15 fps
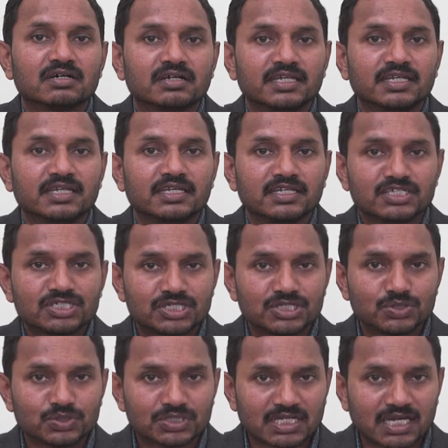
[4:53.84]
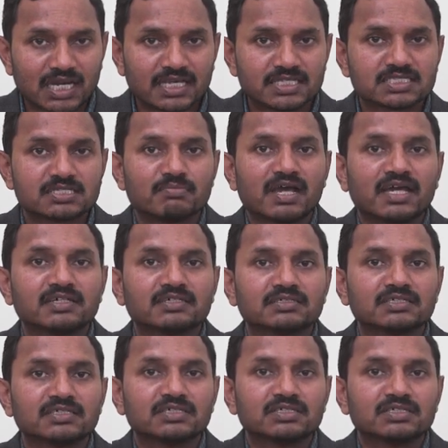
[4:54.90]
in an institutionalized manner